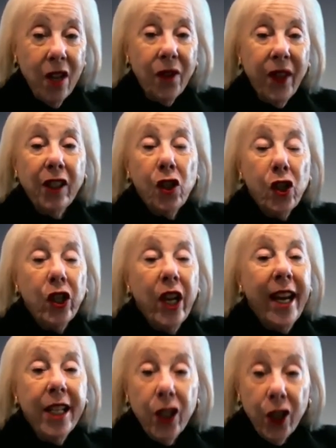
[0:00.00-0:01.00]
They
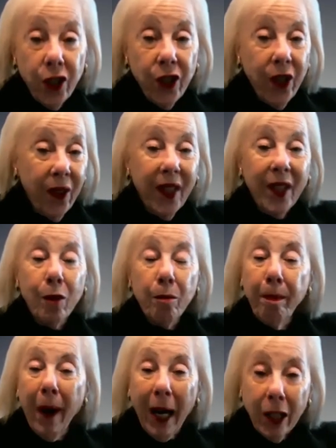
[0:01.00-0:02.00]
changed their
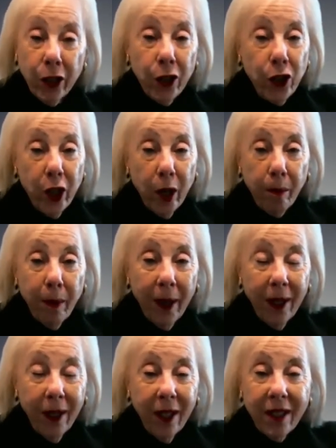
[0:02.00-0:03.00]
partnership
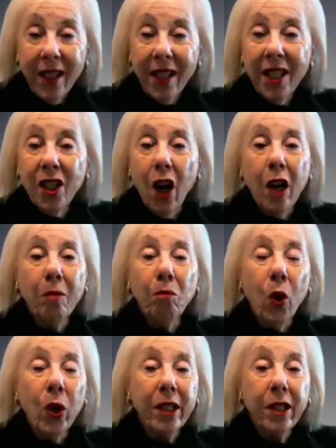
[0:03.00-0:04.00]
to start
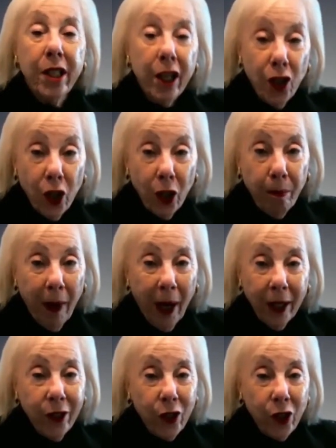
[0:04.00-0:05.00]
more digital
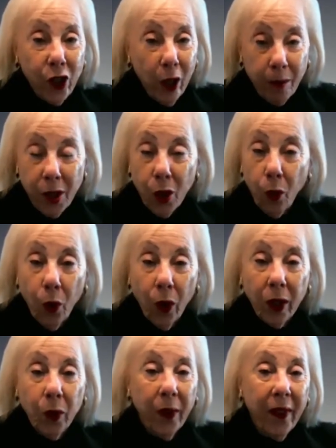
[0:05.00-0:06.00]
partnerships, to
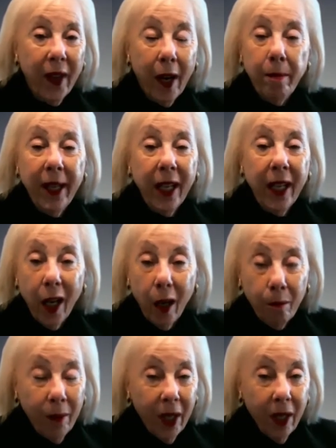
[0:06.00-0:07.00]
work with I B
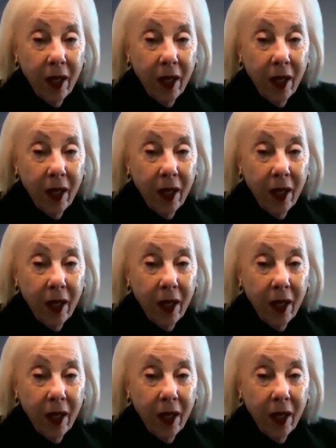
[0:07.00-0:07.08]
M,